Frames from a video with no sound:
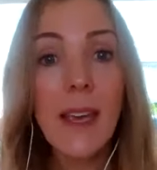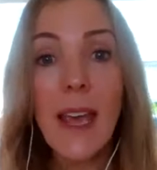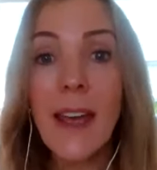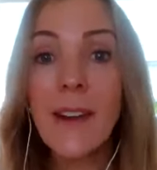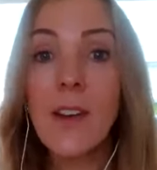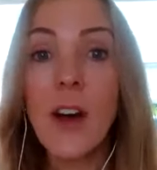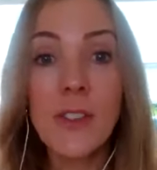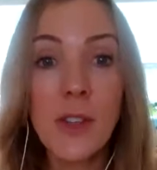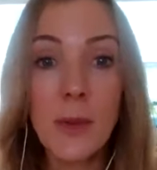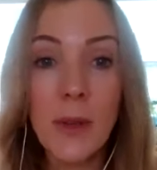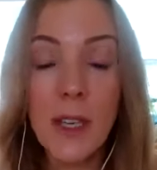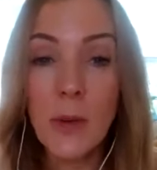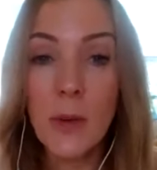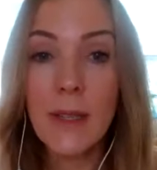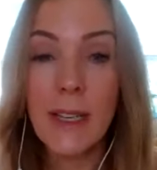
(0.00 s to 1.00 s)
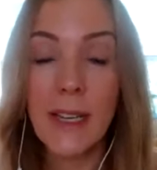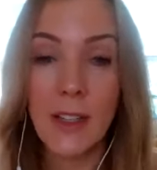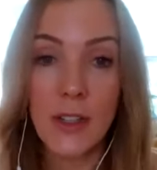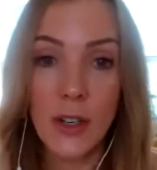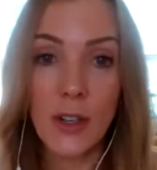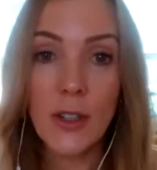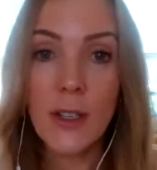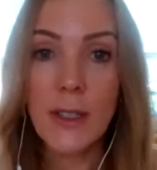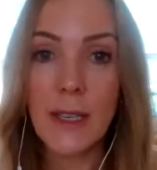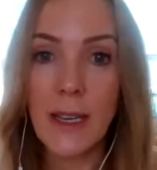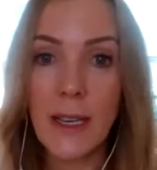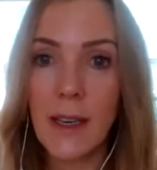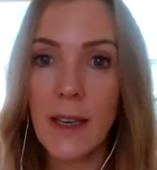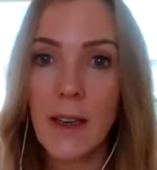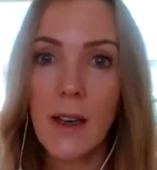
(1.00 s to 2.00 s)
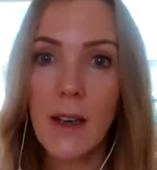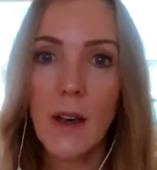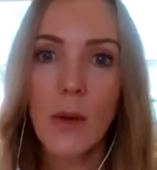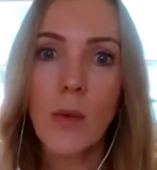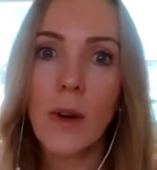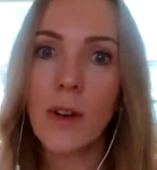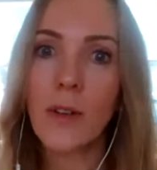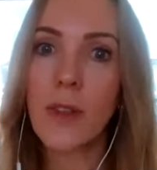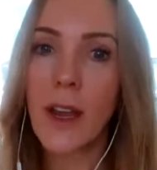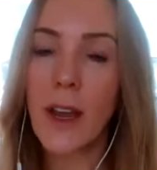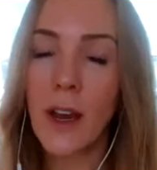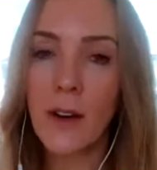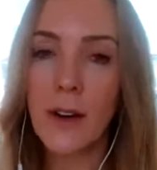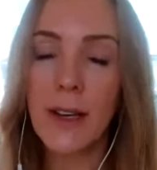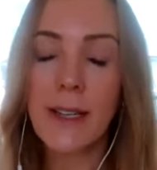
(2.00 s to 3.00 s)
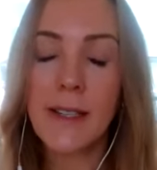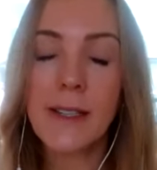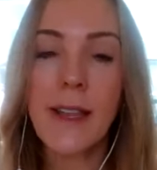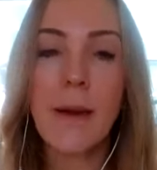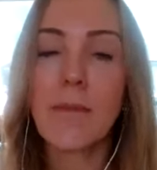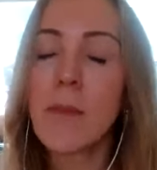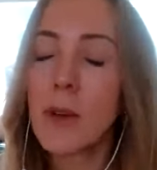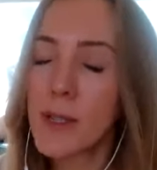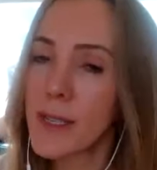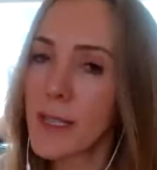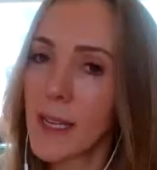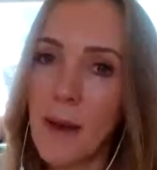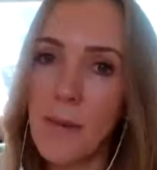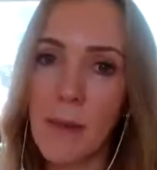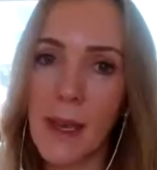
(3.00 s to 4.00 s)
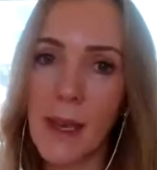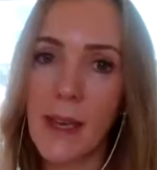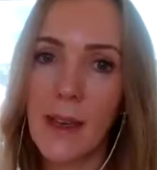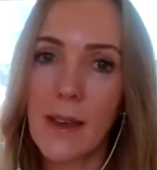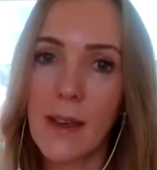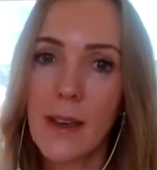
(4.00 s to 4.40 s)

And also equally internally, what are the areas that most get me?